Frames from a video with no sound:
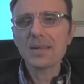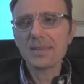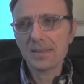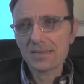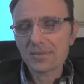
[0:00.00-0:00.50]

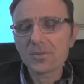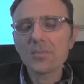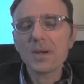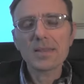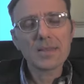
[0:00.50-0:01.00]
and there's
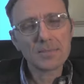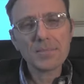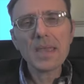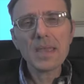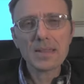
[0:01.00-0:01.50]
trauma and there's
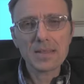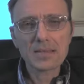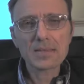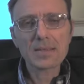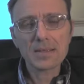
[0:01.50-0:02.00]
pain
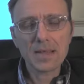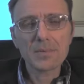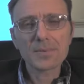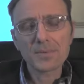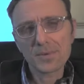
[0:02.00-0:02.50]
that
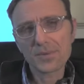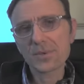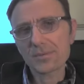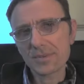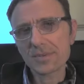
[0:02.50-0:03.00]
comes to the
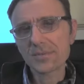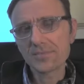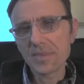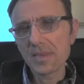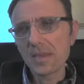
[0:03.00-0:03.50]
surface,
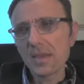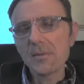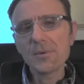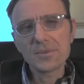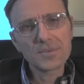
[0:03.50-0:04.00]

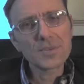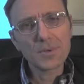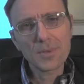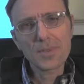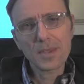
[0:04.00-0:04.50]
which is a
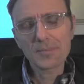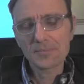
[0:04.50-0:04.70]
good thing.